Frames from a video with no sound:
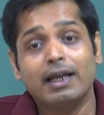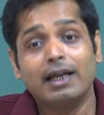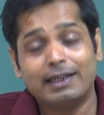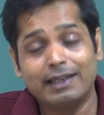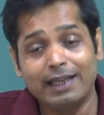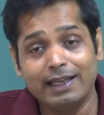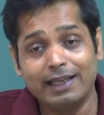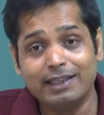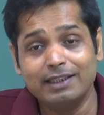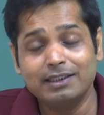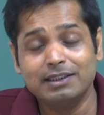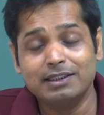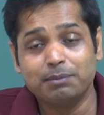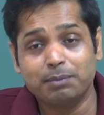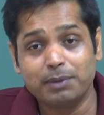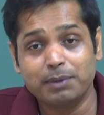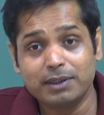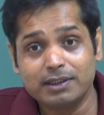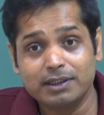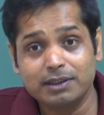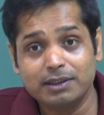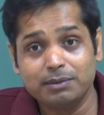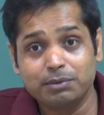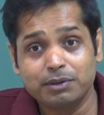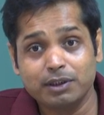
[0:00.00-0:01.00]
taking the
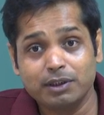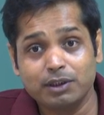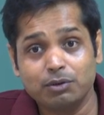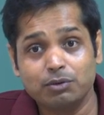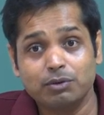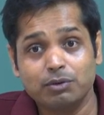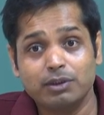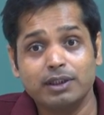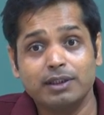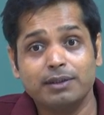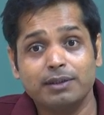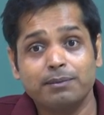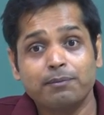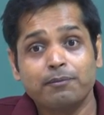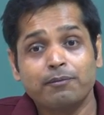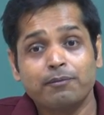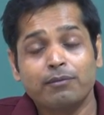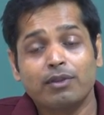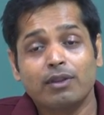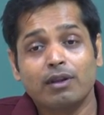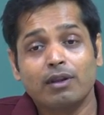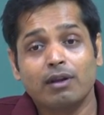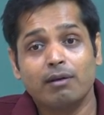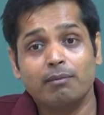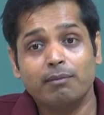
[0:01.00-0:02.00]
prescription to the
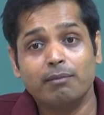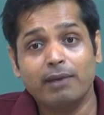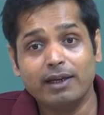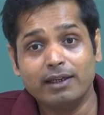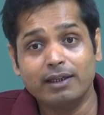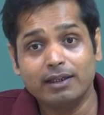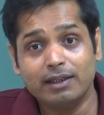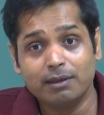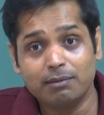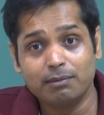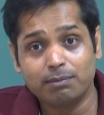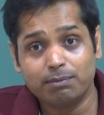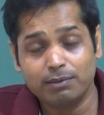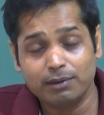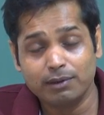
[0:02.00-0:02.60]
medical